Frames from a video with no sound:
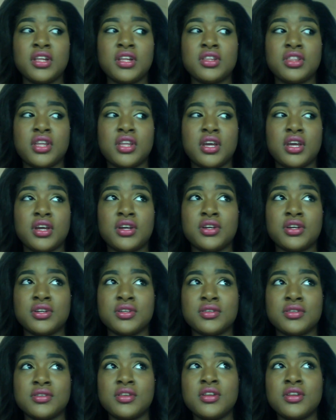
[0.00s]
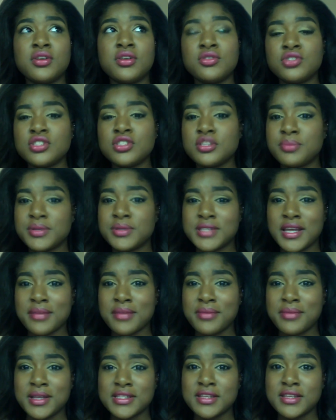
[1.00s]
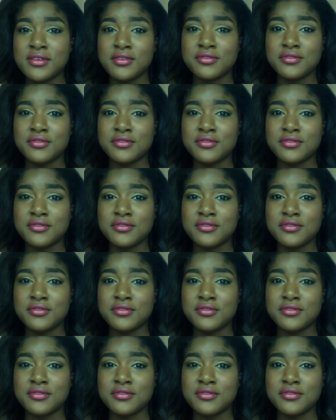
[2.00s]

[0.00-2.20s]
they're, just to protect myself.